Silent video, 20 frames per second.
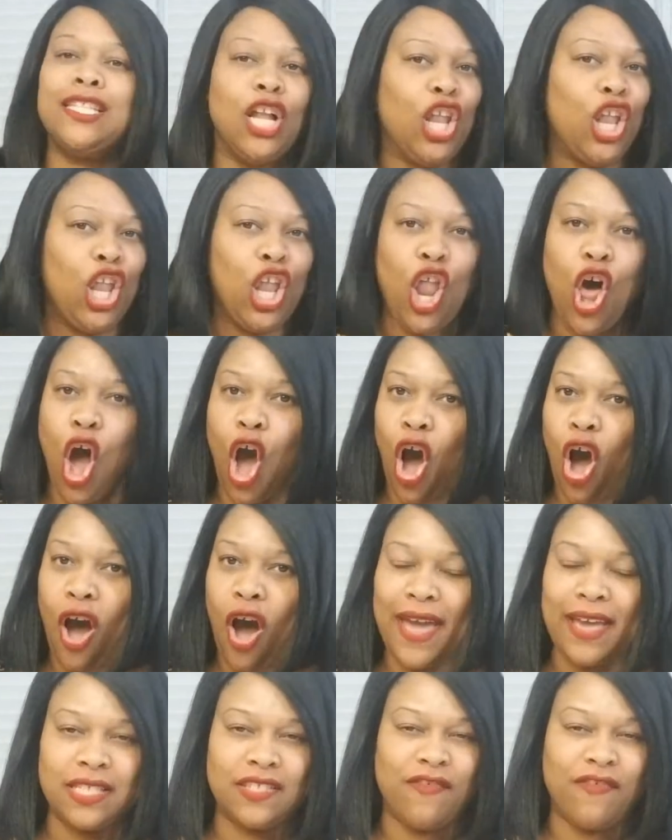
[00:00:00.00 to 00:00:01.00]
the
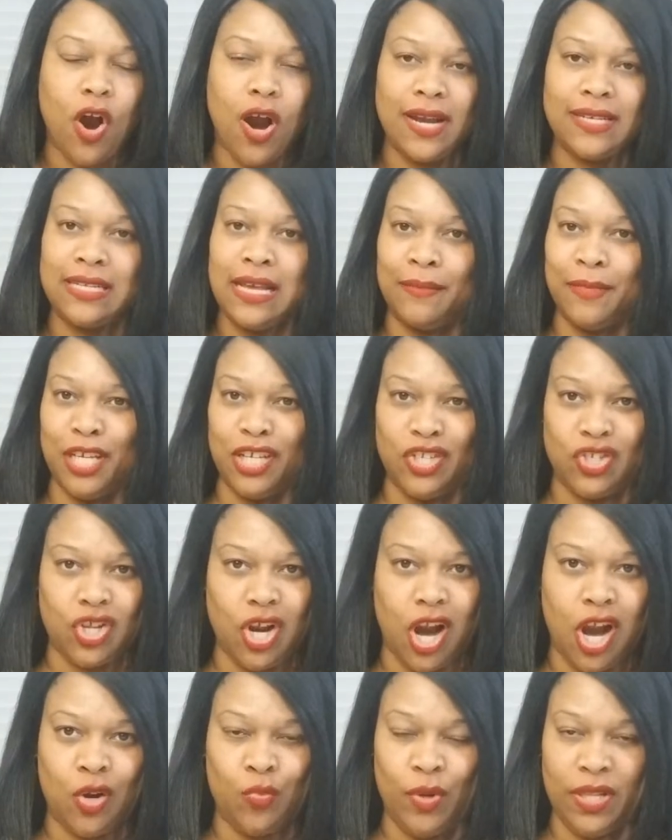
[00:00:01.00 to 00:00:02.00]
law as far as I'm
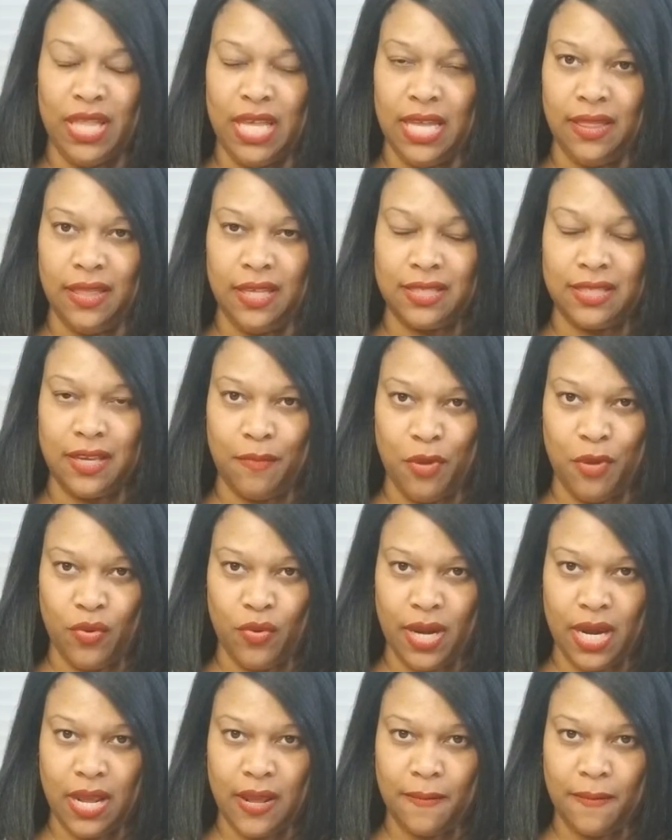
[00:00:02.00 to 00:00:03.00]
concerned within this
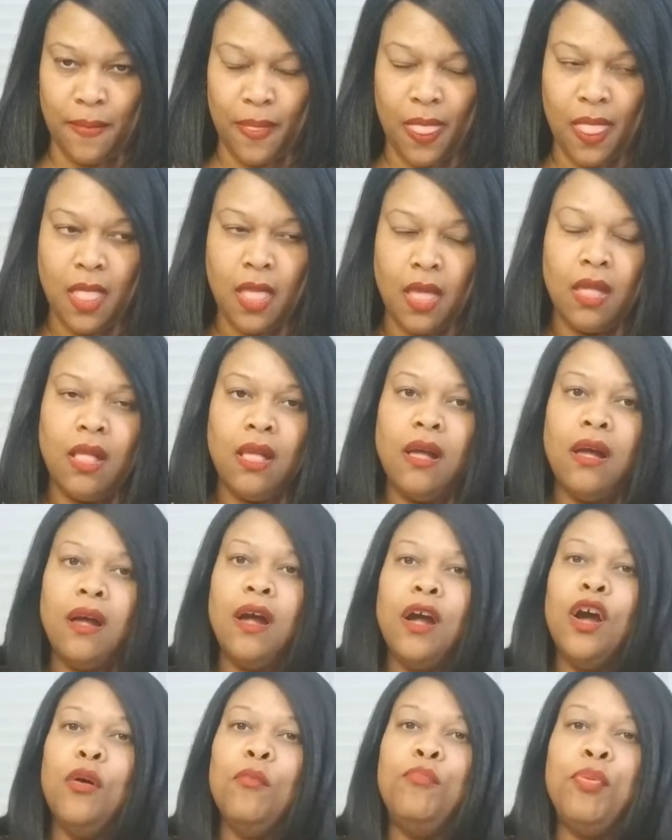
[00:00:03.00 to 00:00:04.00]
community.
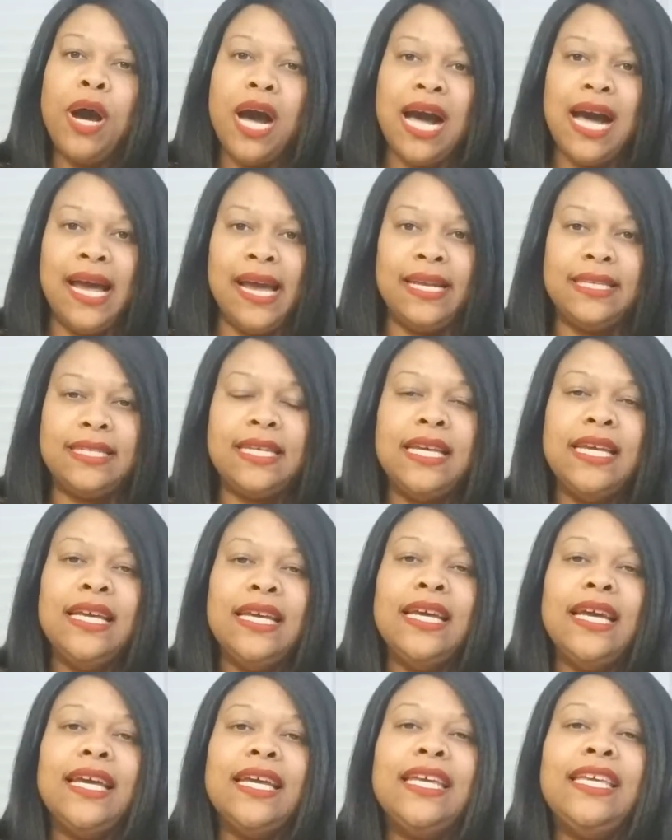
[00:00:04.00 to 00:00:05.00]
But
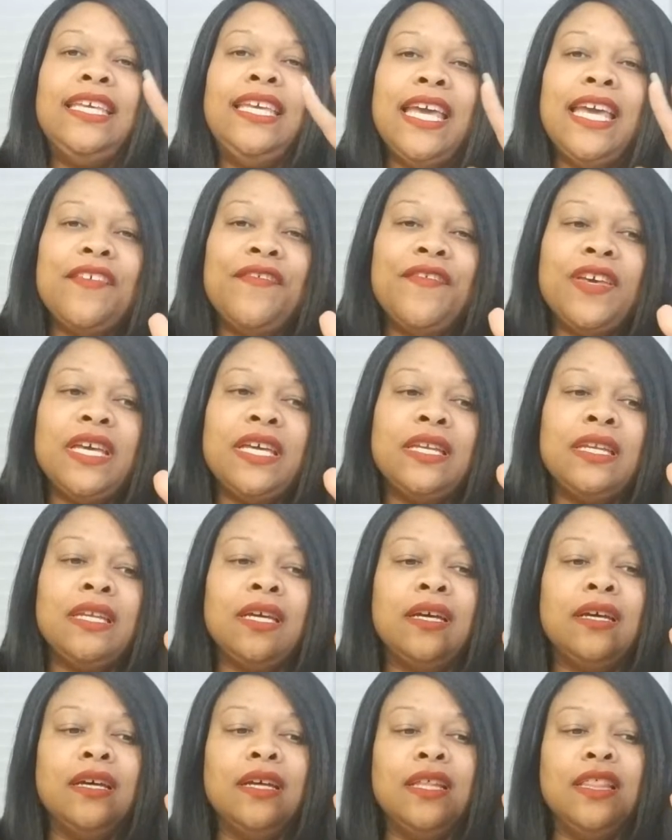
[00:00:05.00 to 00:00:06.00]
given
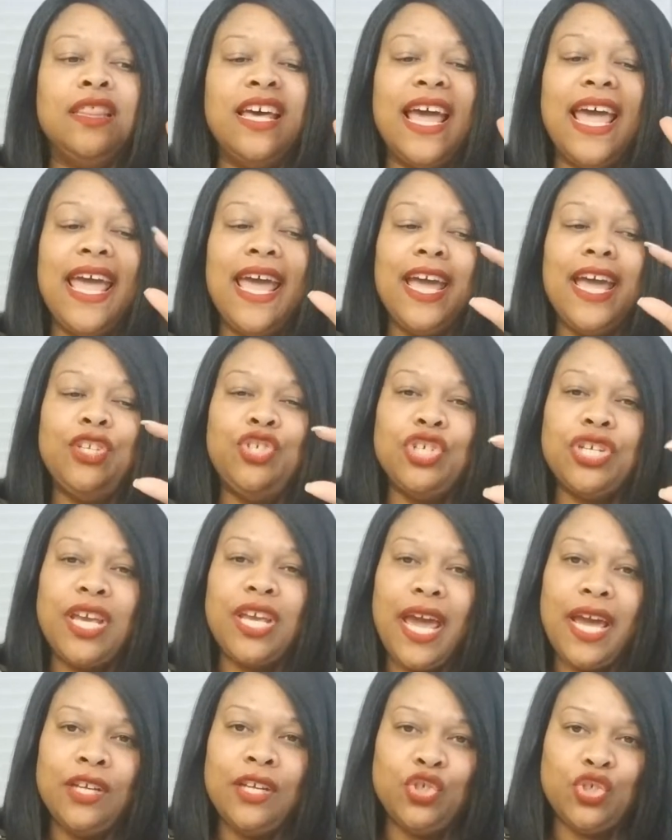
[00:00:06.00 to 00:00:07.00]
the
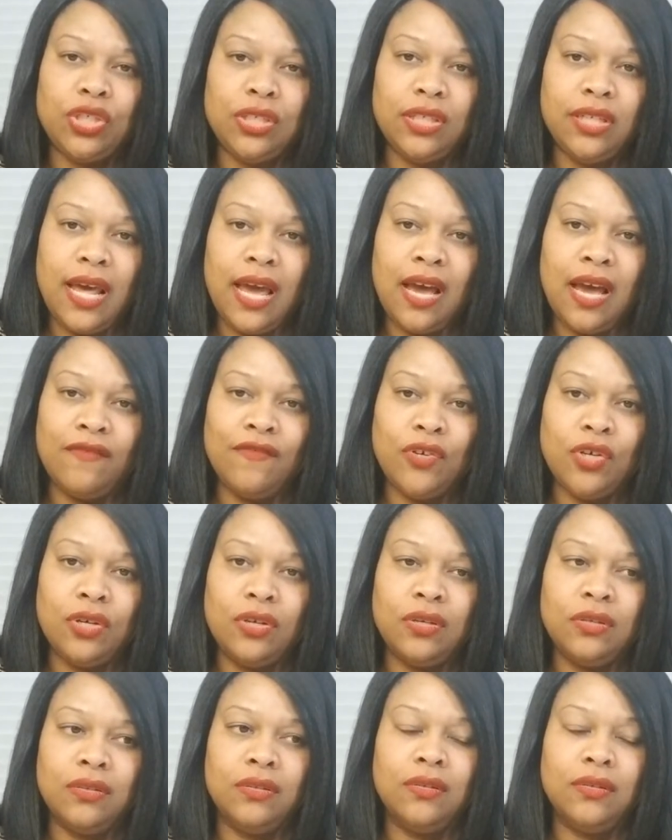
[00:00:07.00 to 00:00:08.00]
education
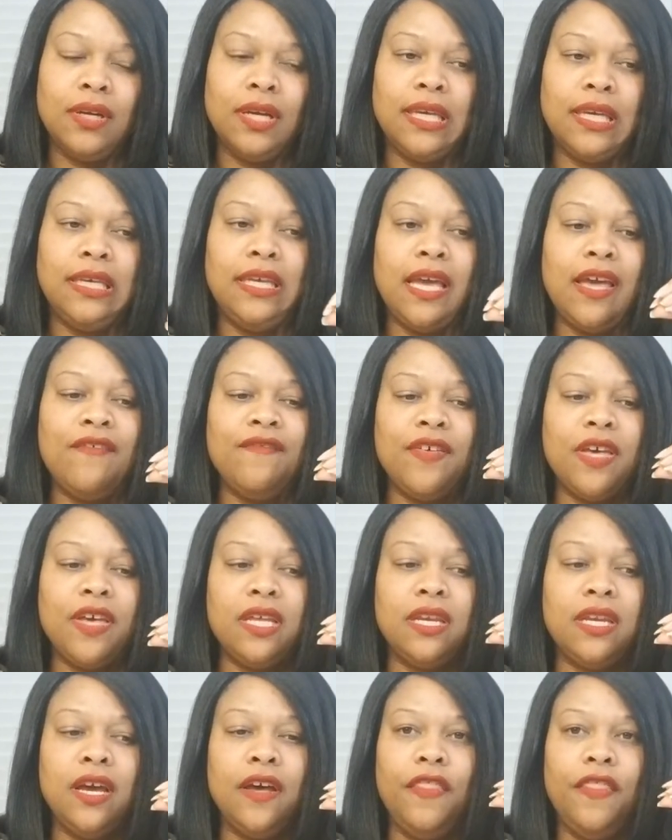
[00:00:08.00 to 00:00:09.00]
level,
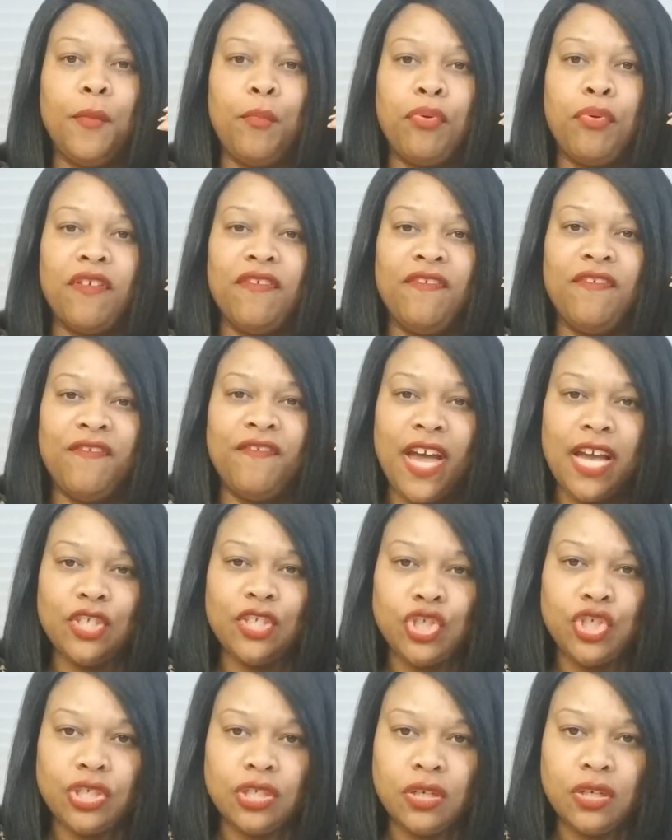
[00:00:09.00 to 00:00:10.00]
given the
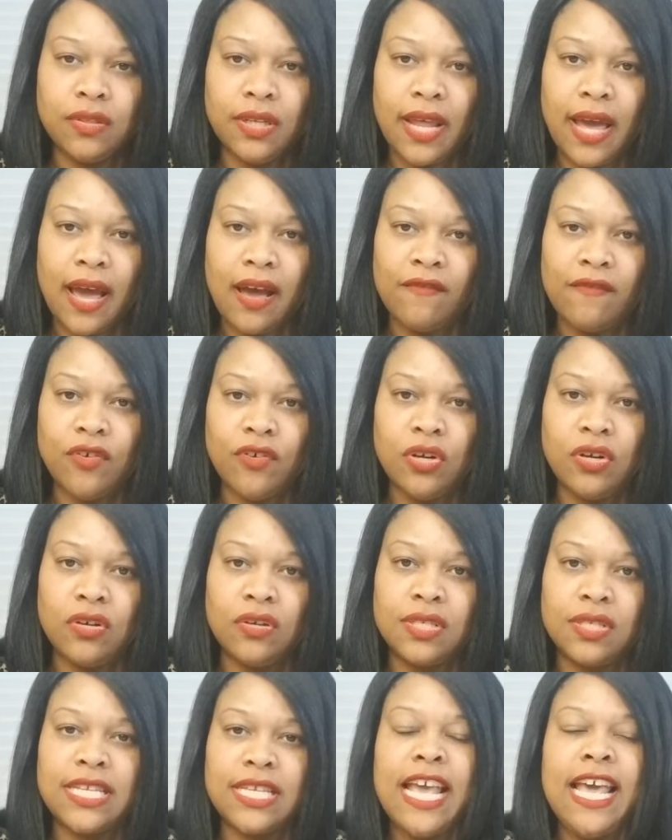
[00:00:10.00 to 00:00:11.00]
professional
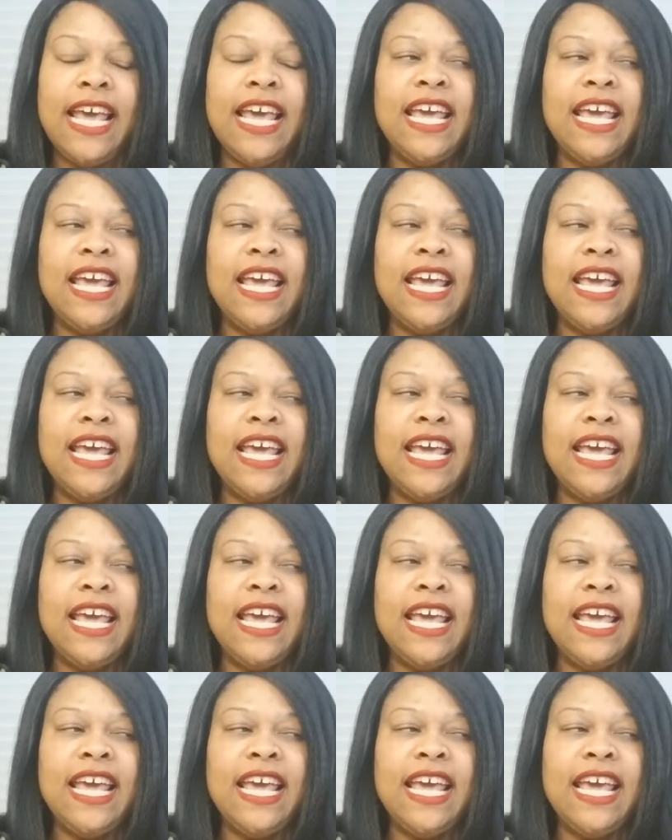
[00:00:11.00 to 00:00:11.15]
levels,